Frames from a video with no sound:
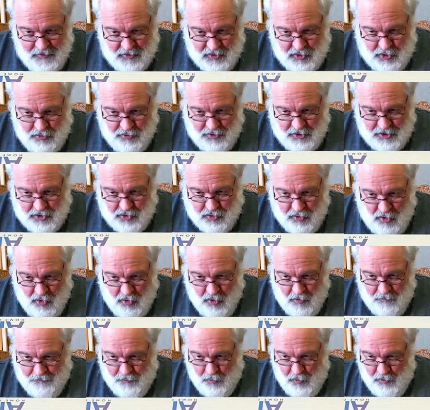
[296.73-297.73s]
2
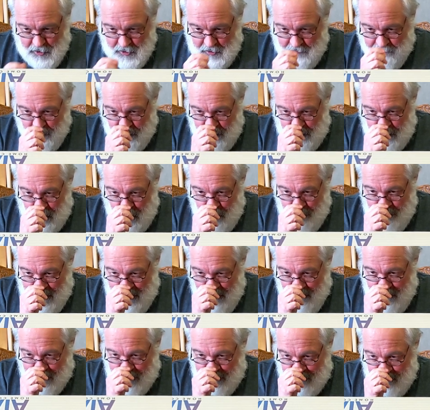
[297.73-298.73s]
controller ports for
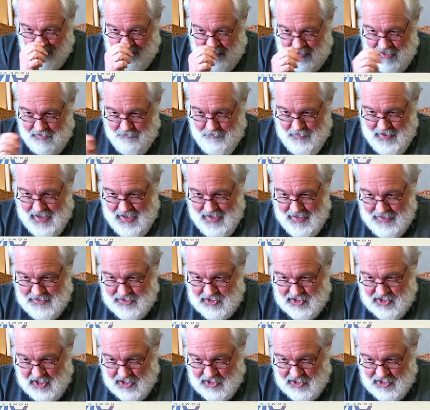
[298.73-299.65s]
numerical keypads,